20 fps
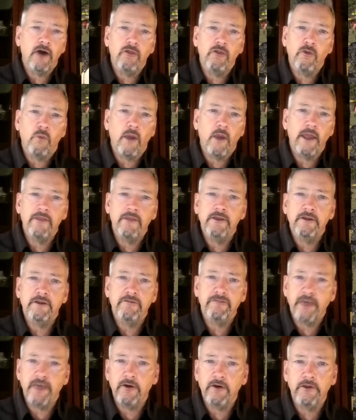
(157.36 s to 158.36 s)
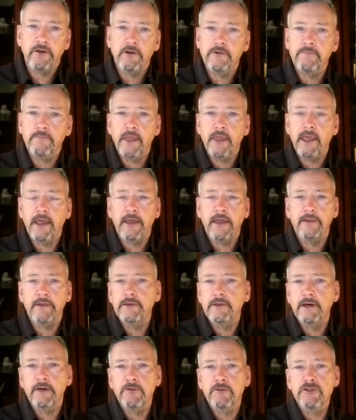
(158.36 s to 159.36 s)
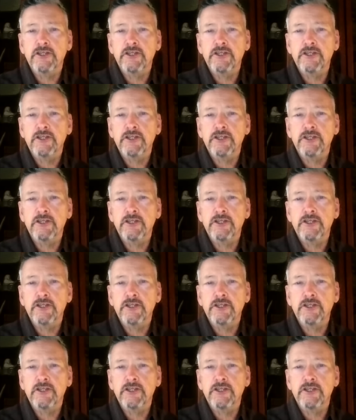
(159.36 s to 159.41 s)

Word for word: other way than a failure. And uh,